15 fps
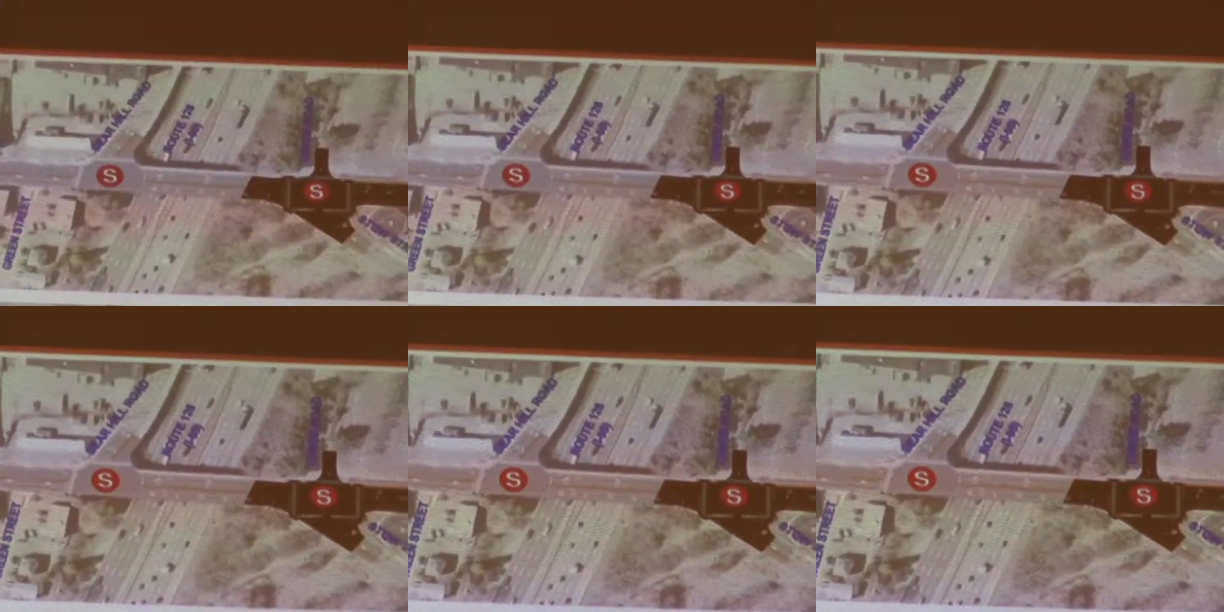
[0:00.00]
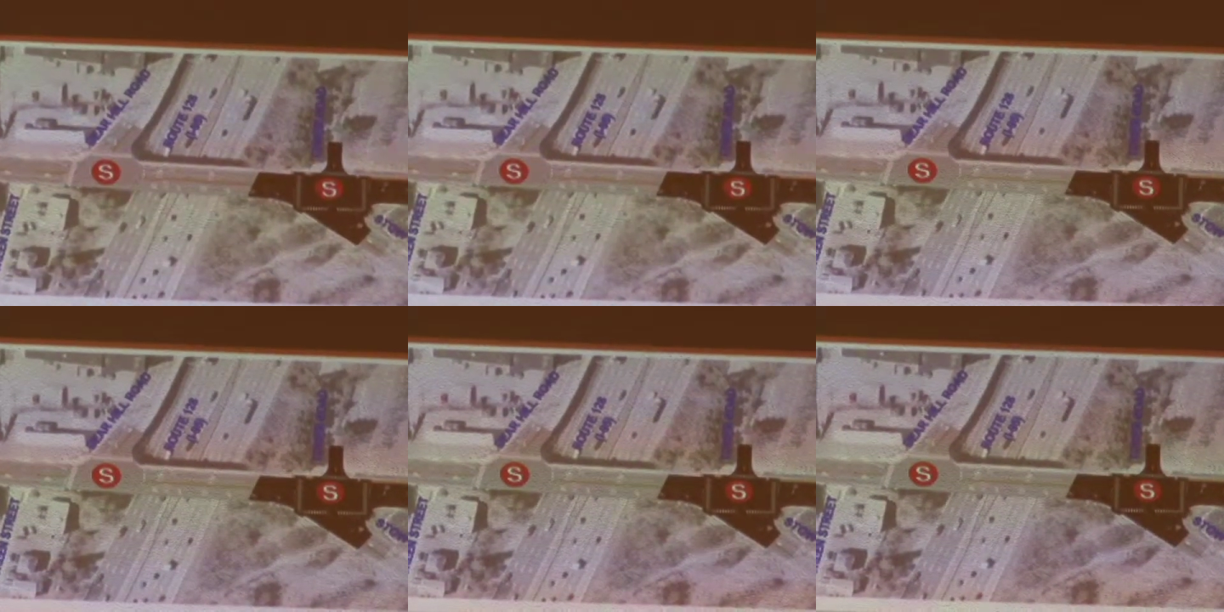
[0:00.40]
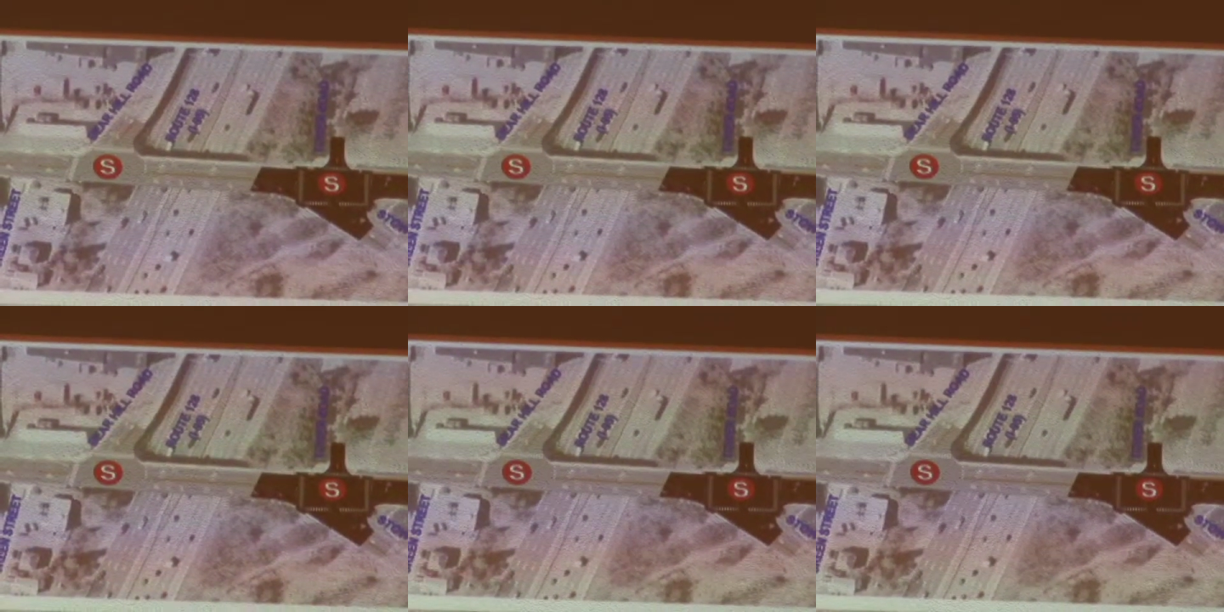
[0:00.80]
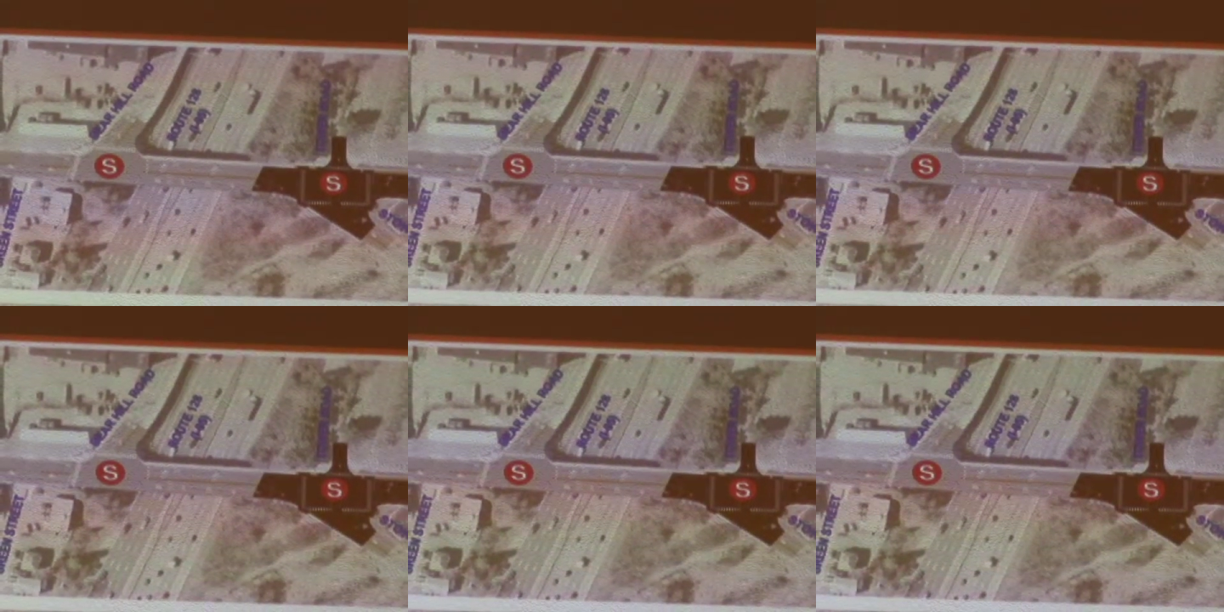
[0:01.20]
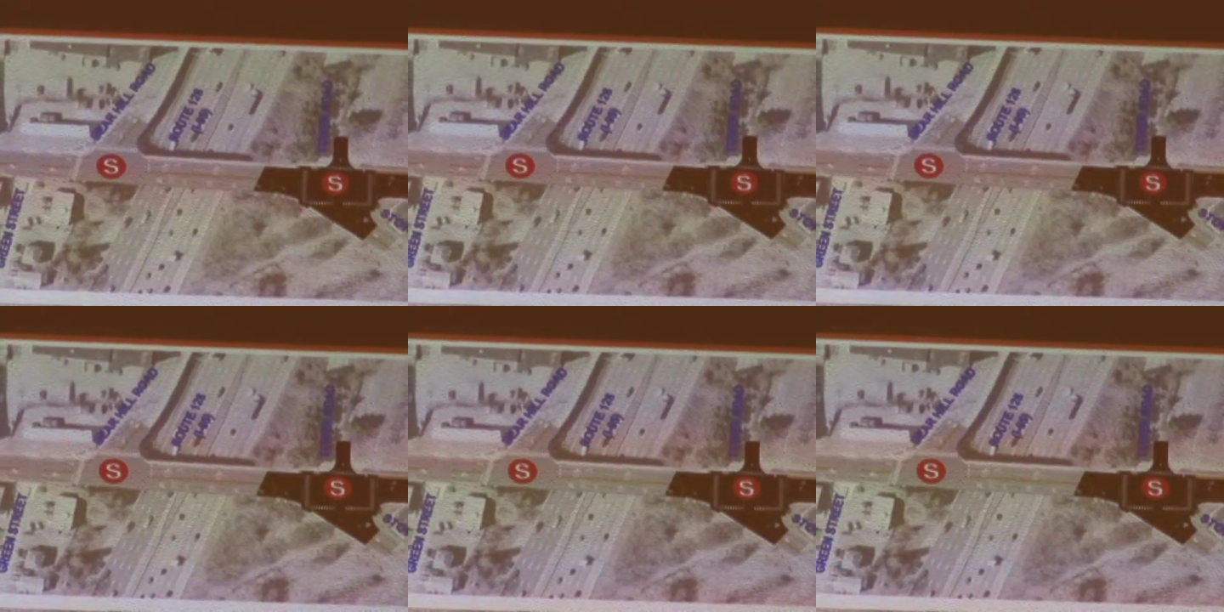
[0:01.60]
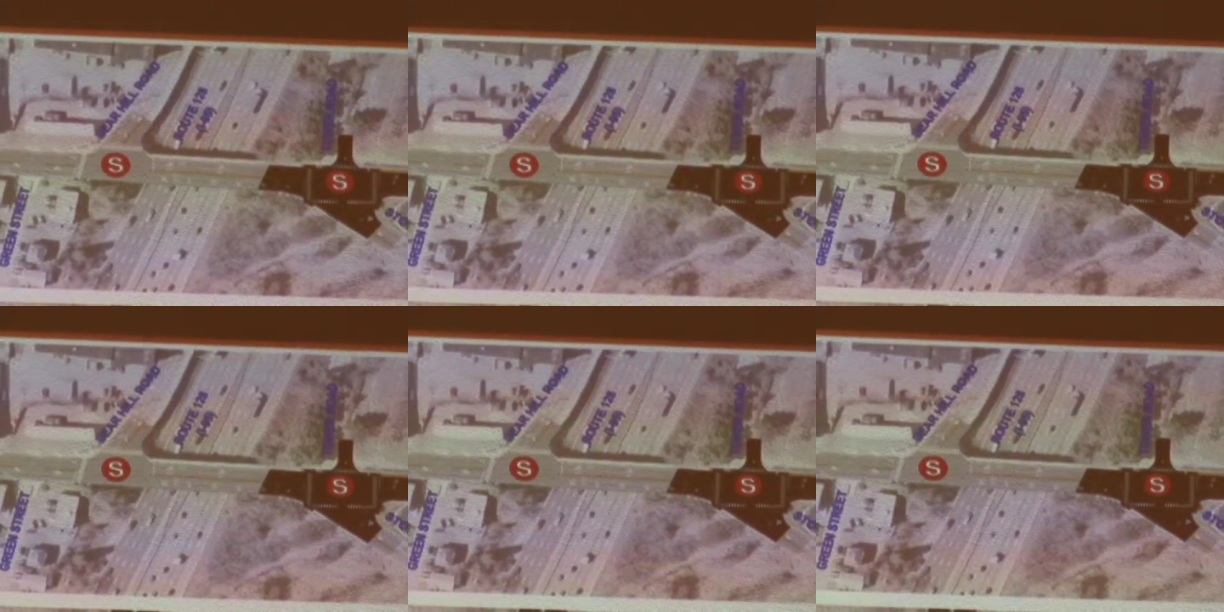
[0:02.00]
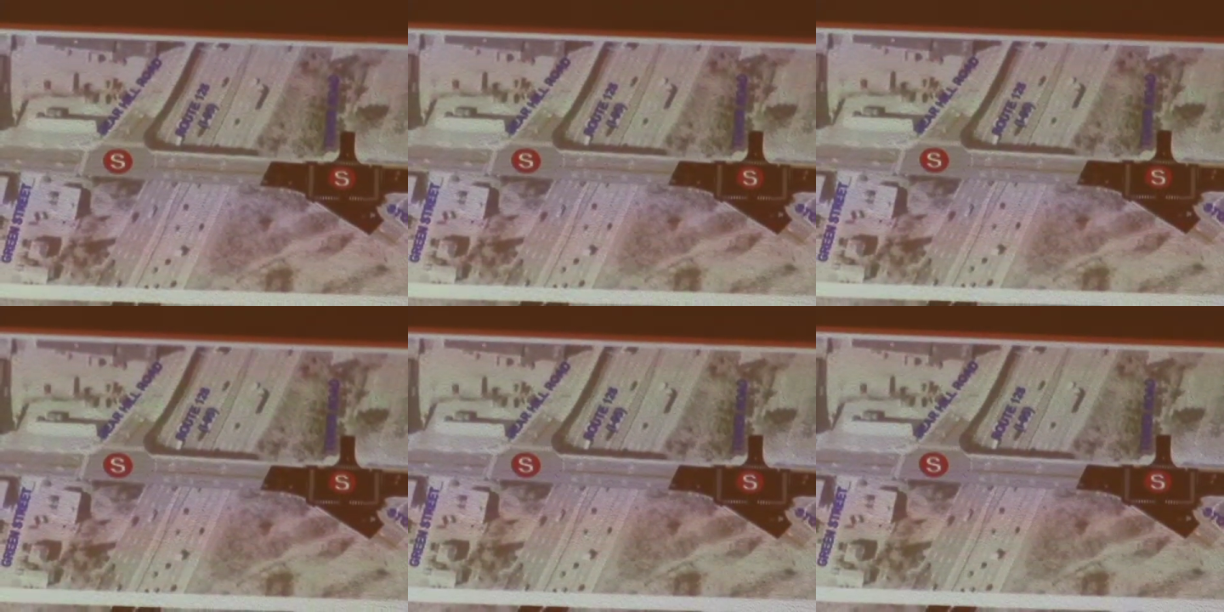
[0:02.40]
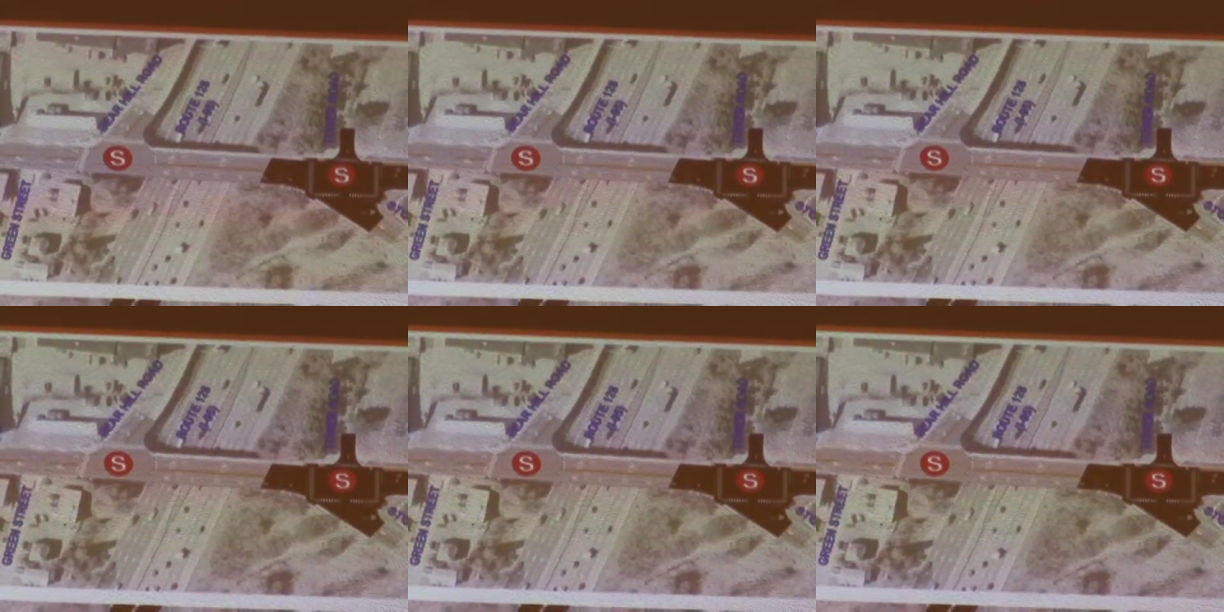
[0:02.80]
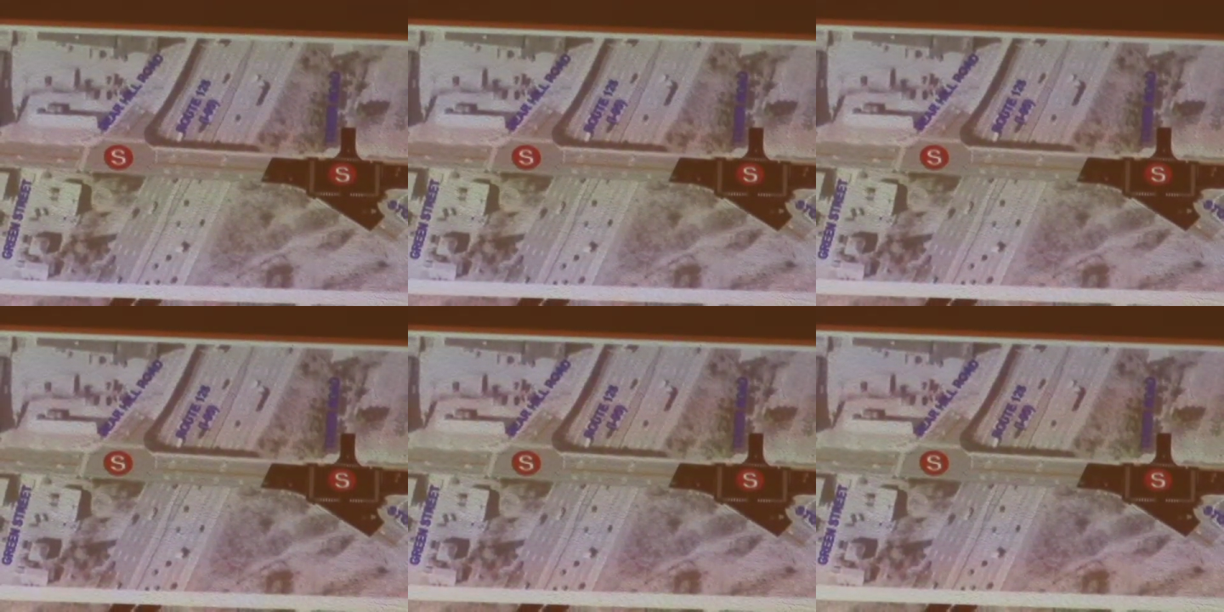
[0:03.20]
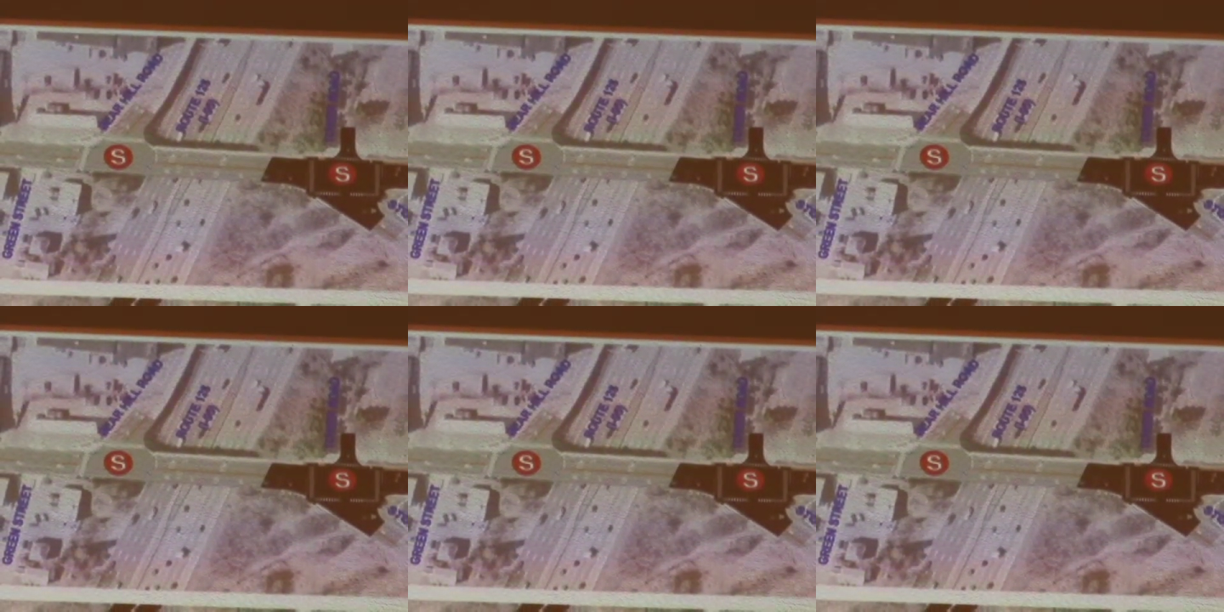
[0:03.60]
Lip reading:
[unreadable: no face in view]